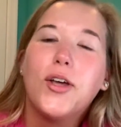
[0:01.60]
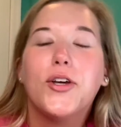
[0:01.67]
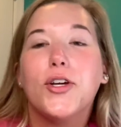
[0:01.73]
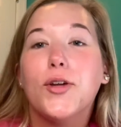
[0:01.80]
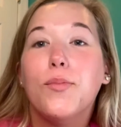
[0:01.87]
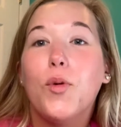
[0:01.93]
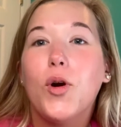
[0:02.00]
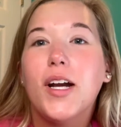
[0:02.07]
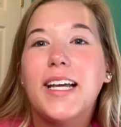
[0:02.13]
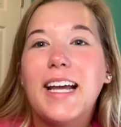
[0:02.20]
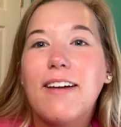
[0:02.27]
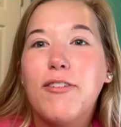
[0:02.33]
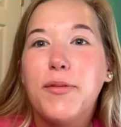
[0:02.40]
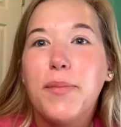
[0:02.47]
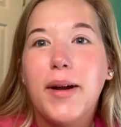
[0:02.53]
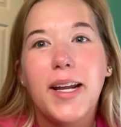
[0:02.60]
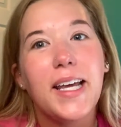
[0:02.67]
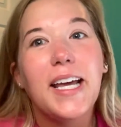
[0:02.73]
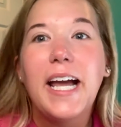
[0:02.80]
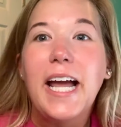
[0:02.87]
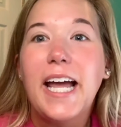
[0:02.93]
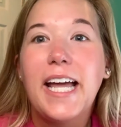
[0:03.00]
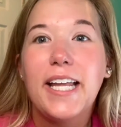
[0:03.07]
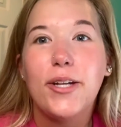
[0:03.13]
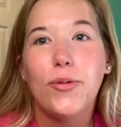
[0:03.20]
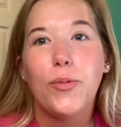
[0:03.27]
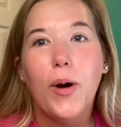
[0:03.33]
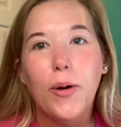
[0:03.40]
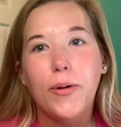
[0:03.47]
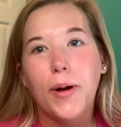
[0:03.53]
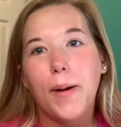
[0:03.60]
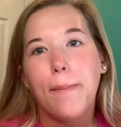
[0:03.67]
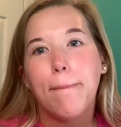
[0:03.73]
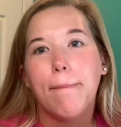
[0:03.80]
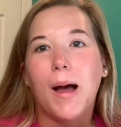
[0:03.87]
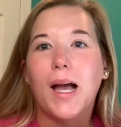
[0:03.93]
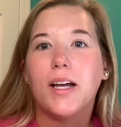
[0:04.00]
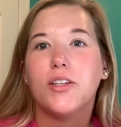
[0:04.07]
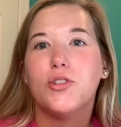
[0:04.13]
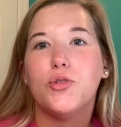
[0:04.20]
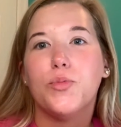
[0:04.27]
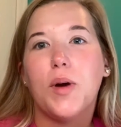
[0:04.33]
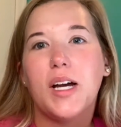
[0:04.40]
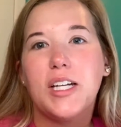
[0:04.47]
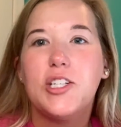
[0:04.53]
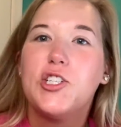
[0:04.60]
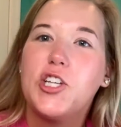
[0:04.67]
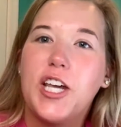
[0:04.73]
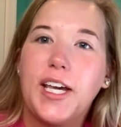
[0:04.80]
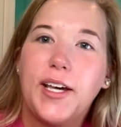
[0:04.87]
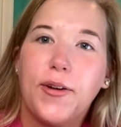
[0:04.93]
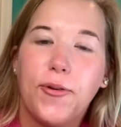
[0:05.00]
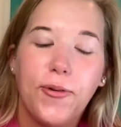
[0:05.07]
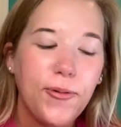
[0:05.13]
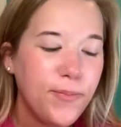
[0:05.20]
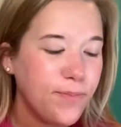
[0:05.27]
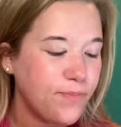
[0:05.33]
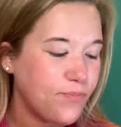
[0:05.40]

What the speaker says: Good morning everybody and welcome back to my channel.